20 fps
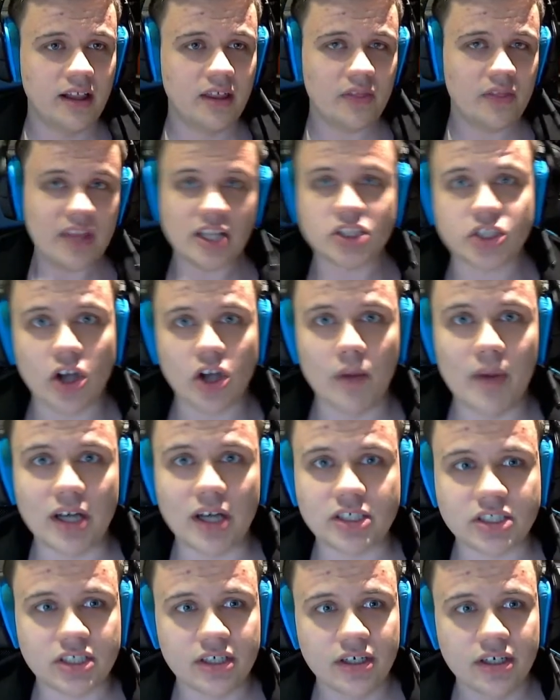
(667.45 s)
That's so
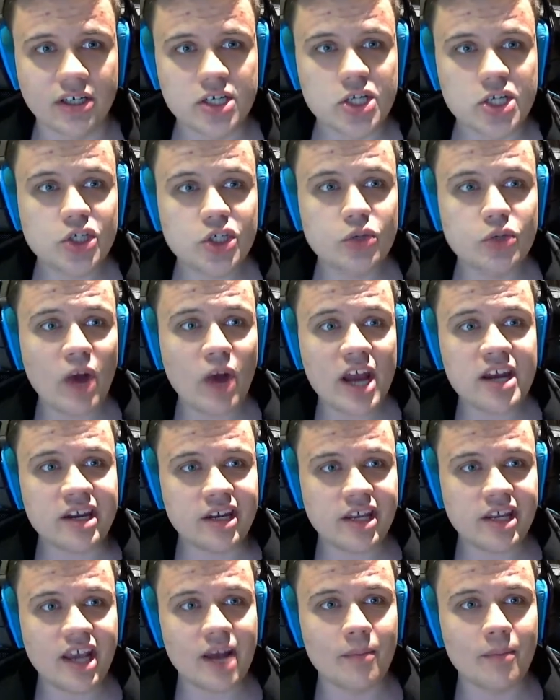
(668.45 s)
much!
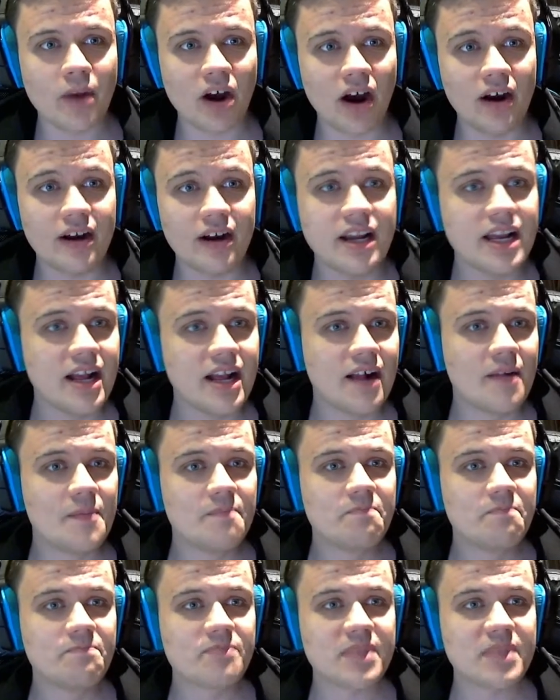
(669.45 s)
20 MR
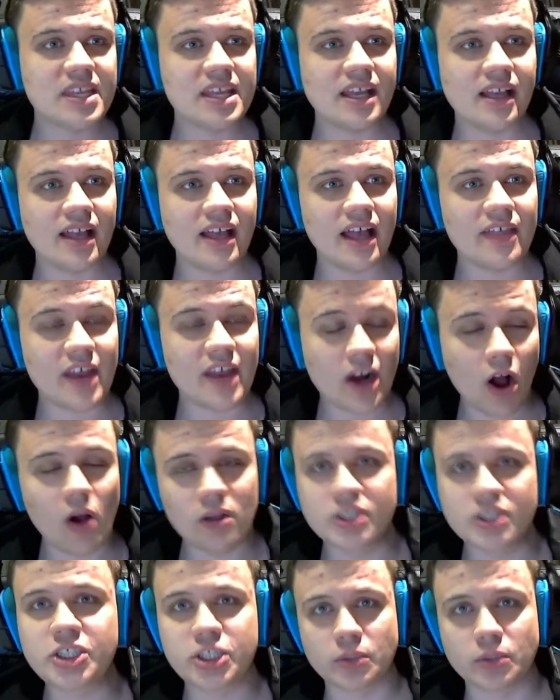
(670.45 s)
that
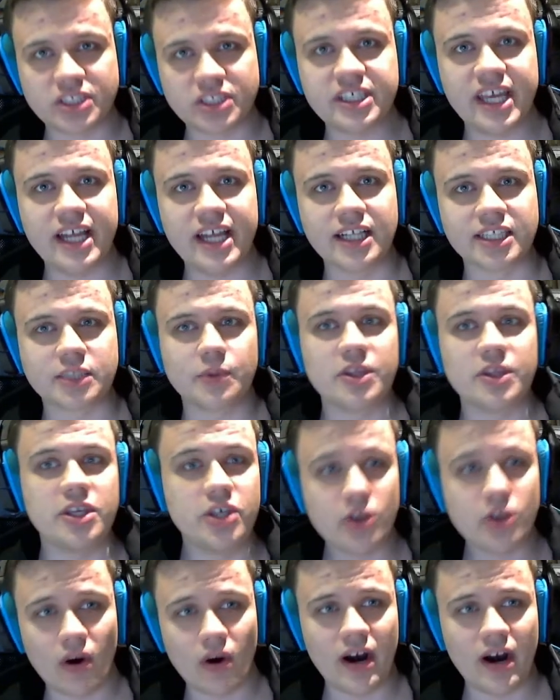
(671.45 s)
also scales with
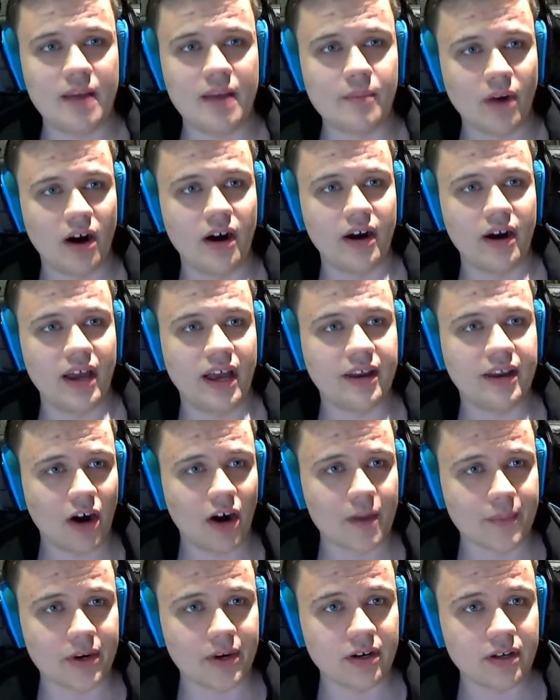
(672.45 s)
your MR and
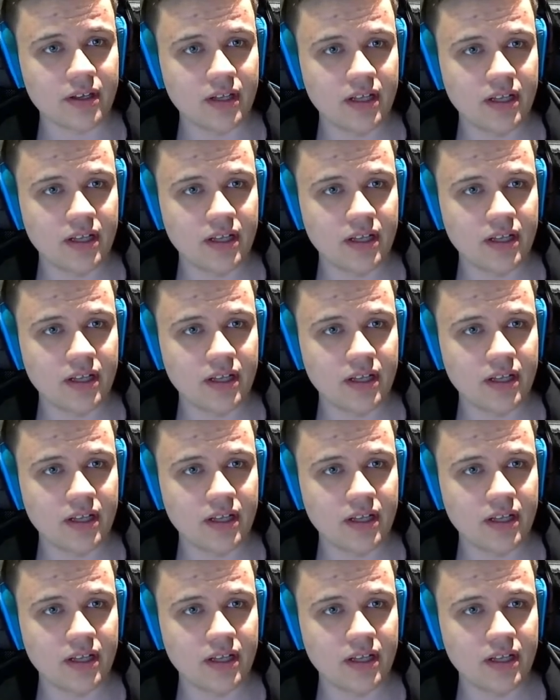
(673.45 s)
armor.